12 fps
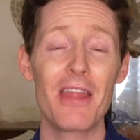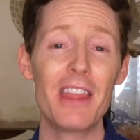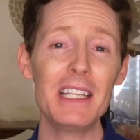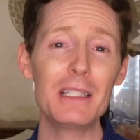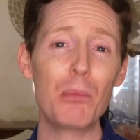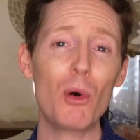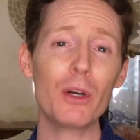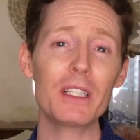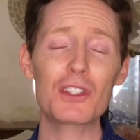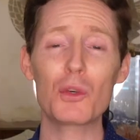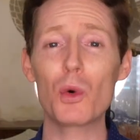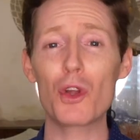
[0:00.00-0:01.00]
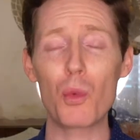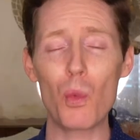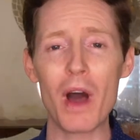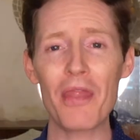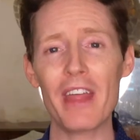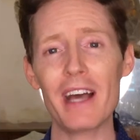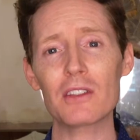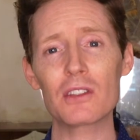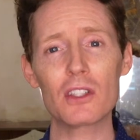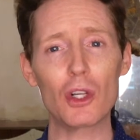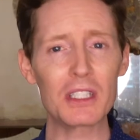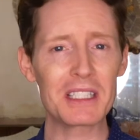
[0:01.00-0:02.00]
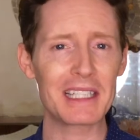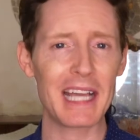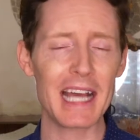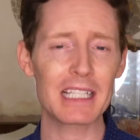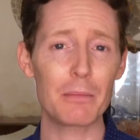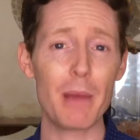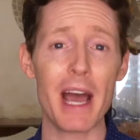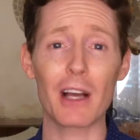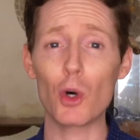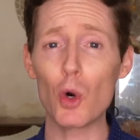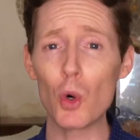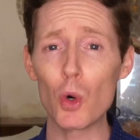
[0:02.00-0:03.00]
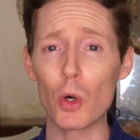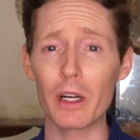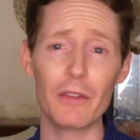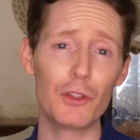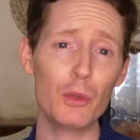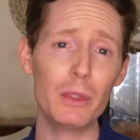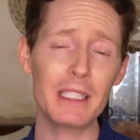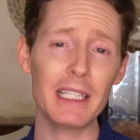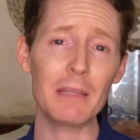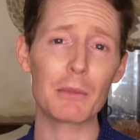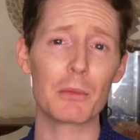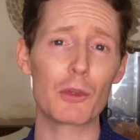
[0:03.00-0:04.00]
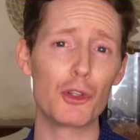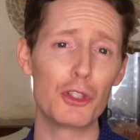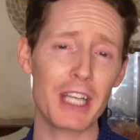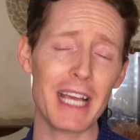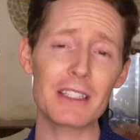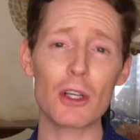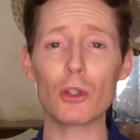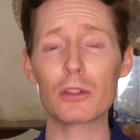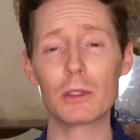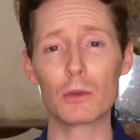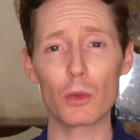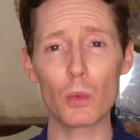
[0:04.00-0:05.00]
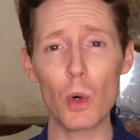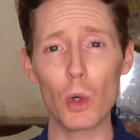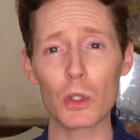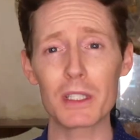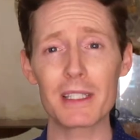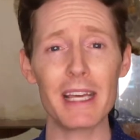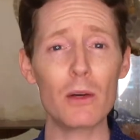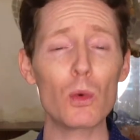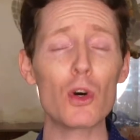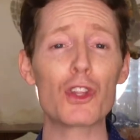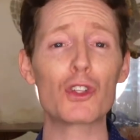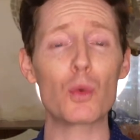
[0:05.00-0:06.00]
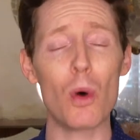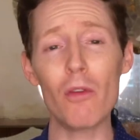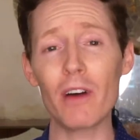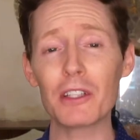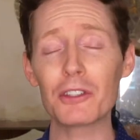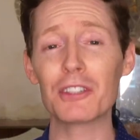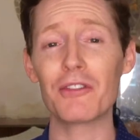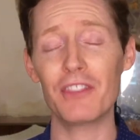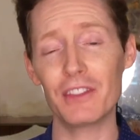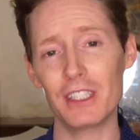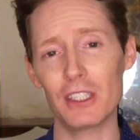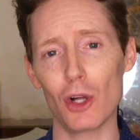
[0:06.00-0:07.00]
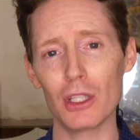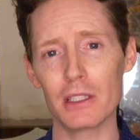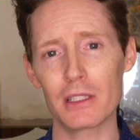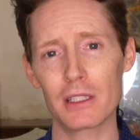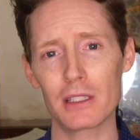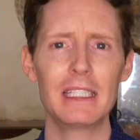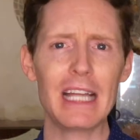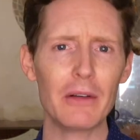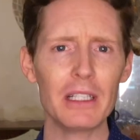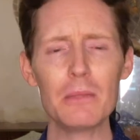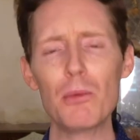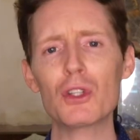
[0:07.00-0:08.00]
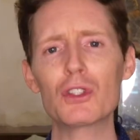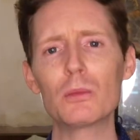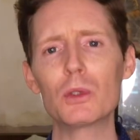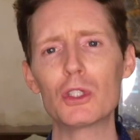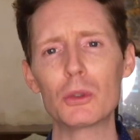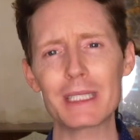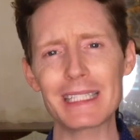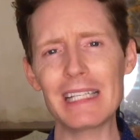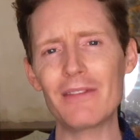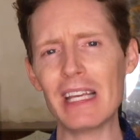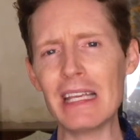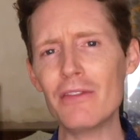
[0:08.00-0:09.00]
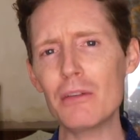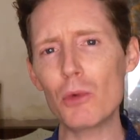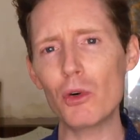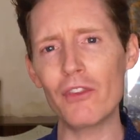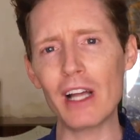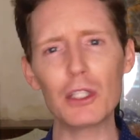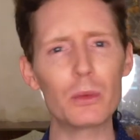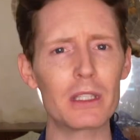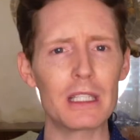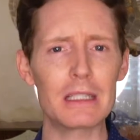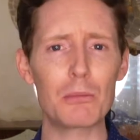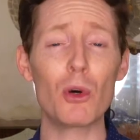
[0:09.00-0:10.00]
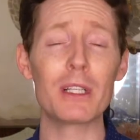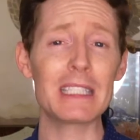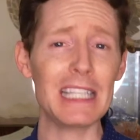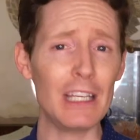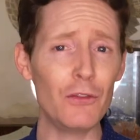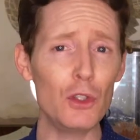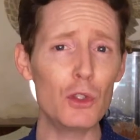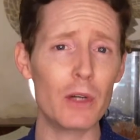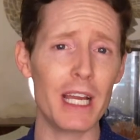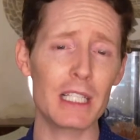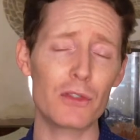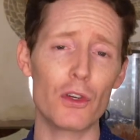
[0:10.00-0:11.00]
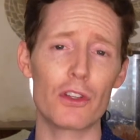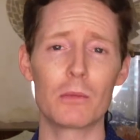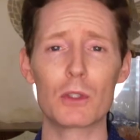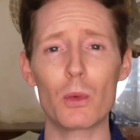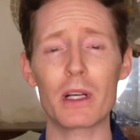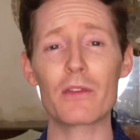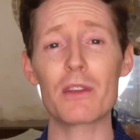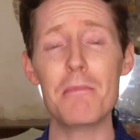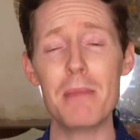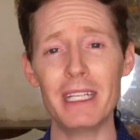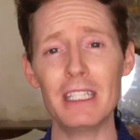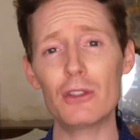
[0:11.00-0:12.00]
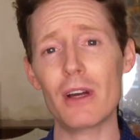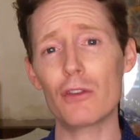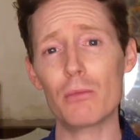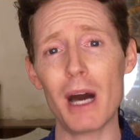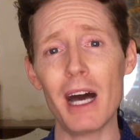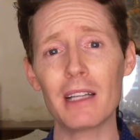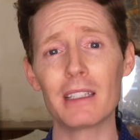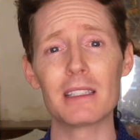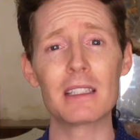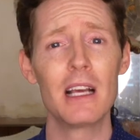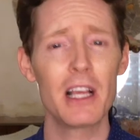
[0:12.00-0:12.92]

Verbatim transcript: These points are worth $1,000 in cash back, or if you redeem them through Chase Ultimate Rewards, they are worth $1,250. Now, it is possible to receive even more value with these points if you transfer them to one of the many travel partners